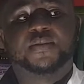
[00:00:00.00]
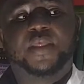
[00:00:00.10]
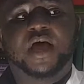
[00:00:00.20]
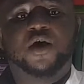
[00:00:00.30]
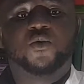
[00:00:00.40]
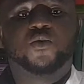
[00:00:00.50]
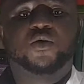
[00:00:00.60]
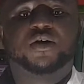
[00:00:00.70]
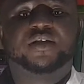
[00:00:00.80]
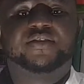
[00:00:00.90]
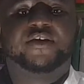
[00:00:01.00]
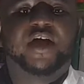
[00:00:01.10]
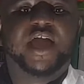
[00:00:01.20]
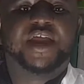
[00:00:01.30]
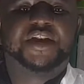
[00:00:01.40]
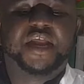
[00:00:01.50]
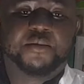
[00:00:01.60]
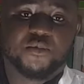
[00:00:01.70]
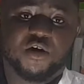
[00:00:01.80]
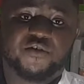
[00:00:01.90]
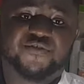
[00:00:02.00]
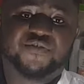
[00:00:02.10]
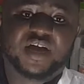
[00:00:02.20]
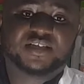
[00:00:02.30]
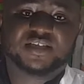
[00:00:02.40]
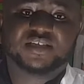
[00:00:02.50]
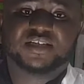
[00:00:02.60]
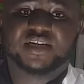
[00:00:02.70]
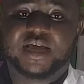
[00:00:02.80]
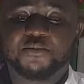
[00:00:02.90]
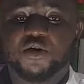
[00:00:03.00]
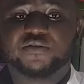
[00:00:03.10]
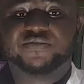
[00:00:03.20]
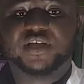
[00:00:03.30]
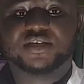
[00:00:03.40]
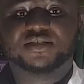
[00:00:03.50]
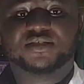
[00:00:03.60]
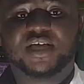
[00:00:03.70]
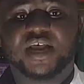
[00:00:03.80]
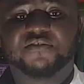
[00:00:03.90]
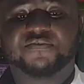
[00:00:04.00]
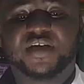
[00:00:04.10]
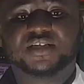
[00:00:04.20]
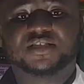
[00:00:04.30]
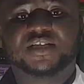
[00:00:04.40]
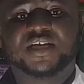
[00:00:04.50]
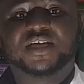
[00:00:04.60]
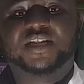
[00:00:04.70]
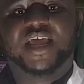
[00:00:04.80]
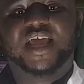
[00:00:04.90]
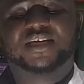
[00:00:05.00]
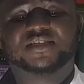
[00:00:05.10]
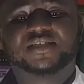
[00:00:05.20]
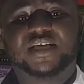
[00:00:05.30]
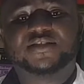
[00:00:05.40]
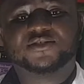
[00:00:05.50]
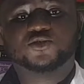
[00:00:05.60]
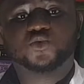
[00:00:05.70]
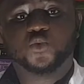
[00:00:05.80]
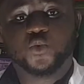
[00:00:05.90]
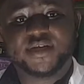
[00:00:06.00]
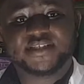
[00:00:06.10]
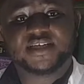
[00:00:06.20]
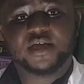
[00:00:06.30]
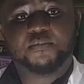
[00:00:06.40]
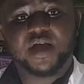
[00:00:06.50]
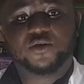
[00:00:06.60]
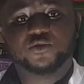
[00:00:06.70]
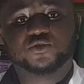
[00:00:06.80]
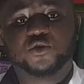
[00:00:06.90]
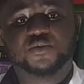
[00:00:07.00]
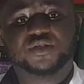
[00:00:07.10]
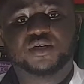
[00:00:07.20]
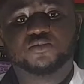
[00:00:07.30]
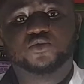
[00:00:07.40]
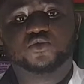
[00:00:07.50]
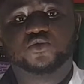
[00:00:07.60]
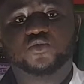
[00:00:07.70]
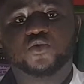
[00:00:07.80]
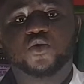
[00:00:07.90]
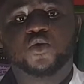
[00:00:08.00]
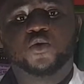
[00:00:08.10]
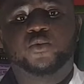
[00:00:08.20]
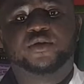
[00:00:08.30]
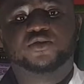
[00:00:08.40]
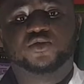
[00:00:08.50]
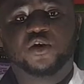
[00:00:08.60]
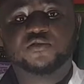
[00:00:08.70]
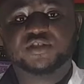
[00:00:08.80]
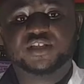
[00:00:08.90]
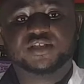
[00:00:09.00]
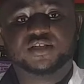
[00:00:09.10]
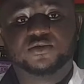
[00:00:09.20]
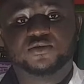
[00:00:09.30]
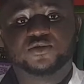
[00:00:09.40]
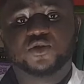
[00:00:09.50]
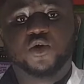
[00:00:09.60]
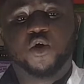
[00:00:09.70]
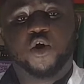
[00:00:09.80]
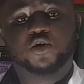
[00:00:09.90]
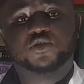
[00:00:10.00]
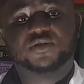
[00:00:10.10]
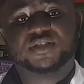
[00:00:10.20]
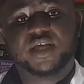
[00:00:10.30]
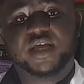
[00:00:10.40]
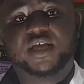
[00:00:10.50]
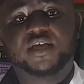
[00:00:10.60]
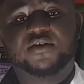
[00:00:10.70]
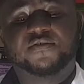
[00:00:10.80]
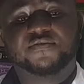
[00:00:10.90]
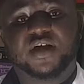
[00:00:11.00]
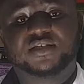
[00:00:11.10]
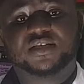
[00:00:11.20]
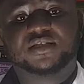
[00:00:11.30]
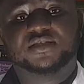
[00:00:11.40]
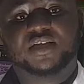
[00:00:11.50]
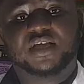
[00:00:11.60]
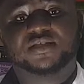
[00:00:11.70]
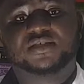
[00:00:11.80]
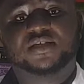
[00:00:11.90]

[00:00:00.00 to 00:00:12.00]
Now, there are a number of factors, a number of things that affects the extent to which a microscope is able to resolve details, or to say factors that